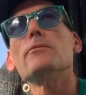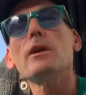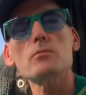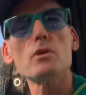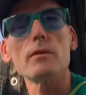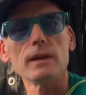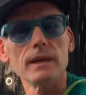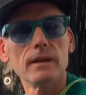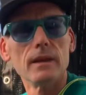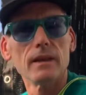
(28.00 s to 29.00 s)
February,
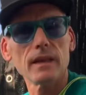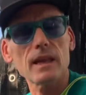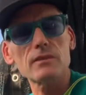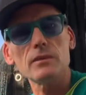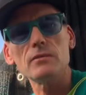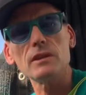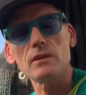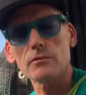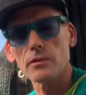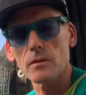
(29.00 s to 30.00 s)
last
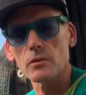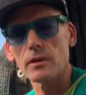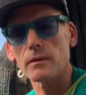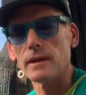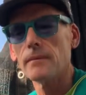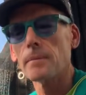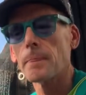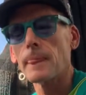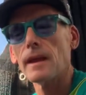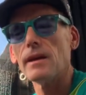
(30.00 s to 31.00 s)
15th of February.
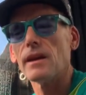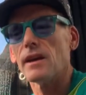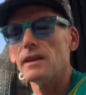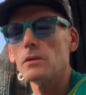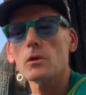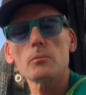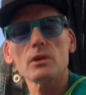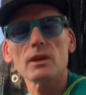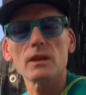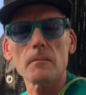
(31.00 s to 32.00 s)
They were
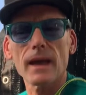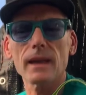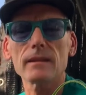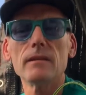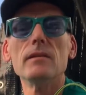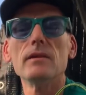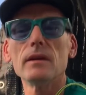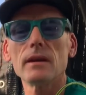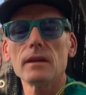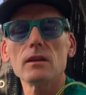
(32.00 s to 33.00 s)
put on a mat,
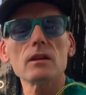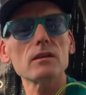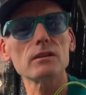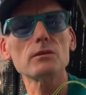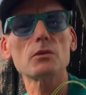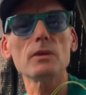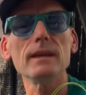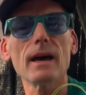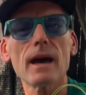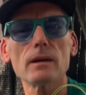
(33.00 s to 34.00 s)
an old
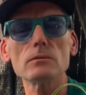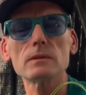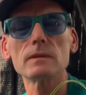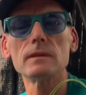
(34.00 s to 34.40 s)
greenhouse